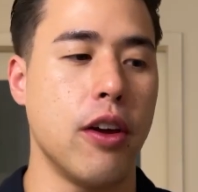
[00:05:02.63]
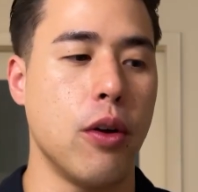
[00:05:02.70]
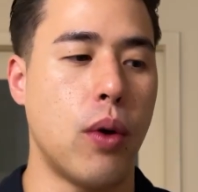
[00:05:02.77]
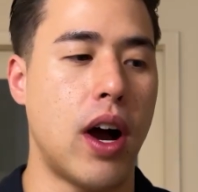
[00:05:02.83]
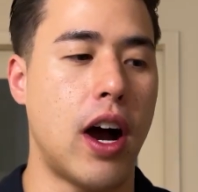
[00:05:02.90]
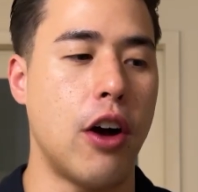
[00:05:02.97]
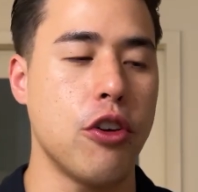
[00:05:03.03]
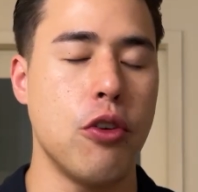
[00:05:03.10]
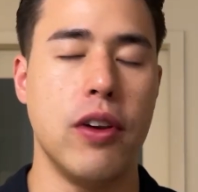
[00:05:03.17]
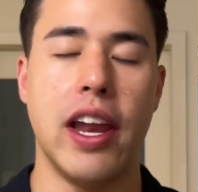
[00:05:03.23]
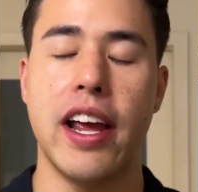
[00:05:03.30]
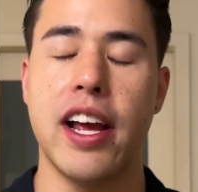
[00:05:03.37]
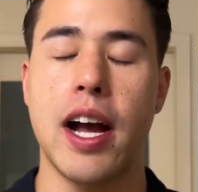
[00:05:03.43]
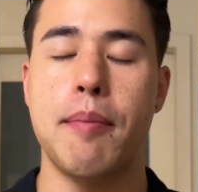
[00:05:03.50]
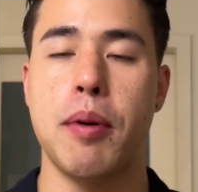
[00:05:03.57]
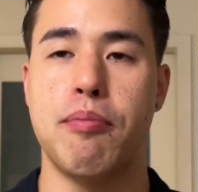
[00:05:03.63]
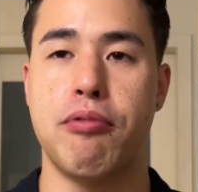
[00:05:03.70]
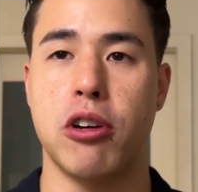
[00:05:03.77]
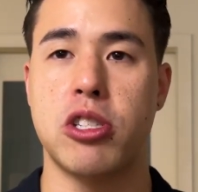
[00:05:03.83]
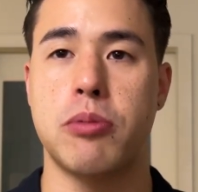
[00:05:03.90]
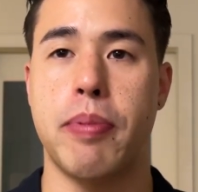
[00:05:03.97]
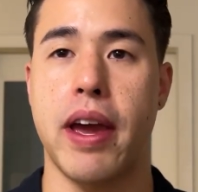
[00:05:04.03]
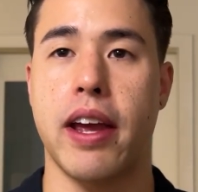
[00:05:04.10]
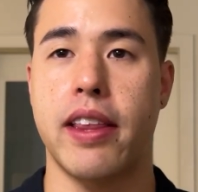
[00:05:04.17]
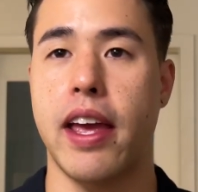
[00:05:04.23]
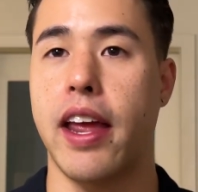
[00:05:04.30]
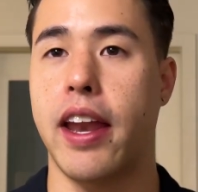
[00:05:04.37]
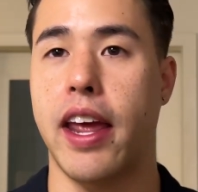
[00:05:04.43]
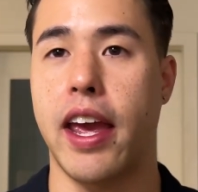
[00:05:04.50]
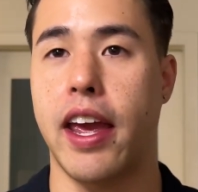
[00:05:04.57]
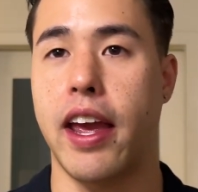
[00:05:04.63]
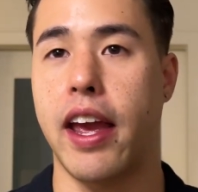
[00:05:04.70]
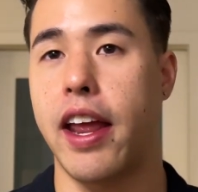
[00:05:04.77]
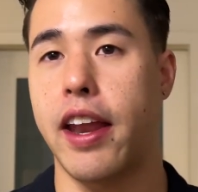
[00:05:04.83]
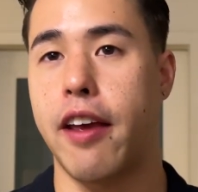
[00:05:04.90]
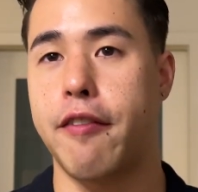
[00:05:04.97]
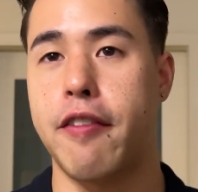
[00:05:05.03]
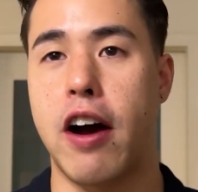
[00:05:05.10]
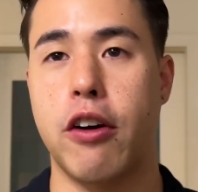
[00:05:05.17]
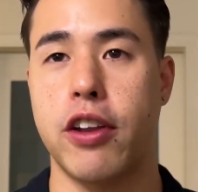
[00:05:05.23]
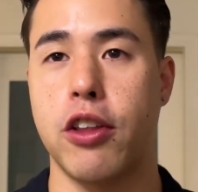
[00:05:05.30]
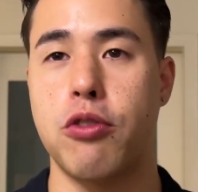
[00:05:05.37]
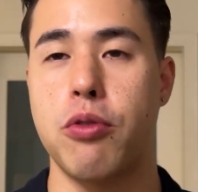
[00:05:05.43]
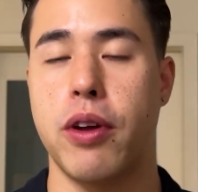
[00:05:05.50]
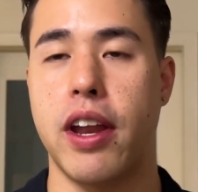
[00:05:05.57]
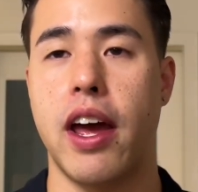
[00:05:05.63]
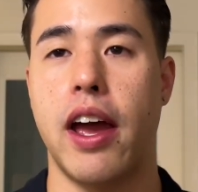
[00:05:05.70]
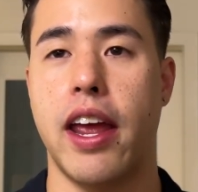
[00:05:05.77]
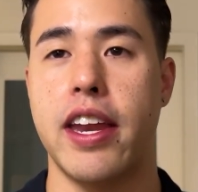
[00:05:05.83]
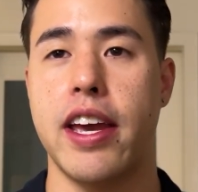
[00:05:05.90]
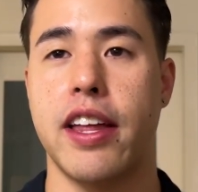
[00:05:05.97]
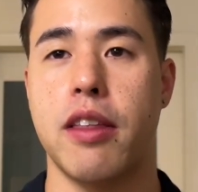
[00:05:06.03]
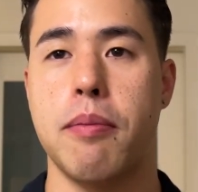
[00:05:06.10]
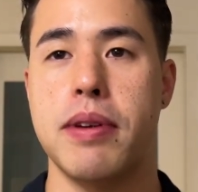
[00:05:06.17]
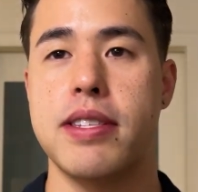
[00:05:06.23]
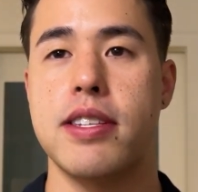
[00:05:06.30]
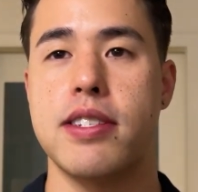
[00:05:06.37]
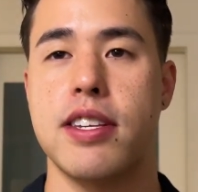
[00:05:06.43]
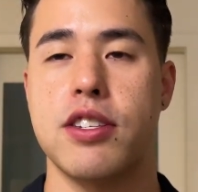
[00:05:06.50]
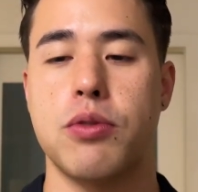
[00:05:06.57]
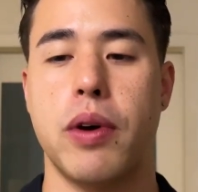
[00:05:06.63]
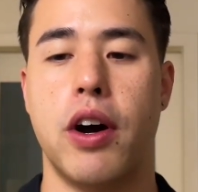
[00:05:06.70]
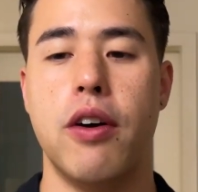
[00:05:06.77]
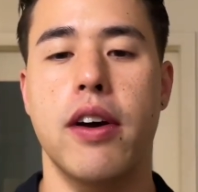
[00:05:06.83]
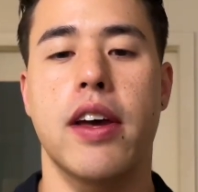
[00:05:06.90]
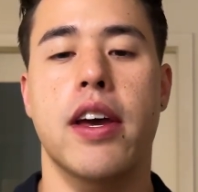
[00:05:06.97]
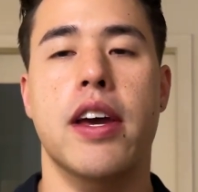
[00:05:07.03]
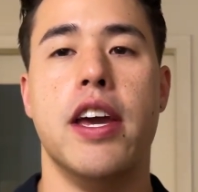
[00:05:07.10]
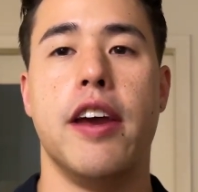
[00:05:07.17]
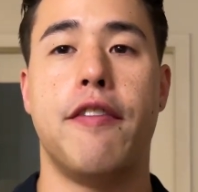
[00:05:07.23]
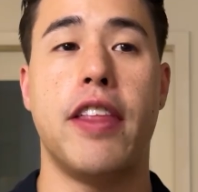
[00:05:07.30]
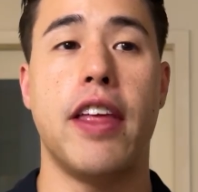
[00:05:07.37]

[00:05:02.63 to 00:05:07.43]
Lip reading: how you link up a prospect and a founder to any other business as well. If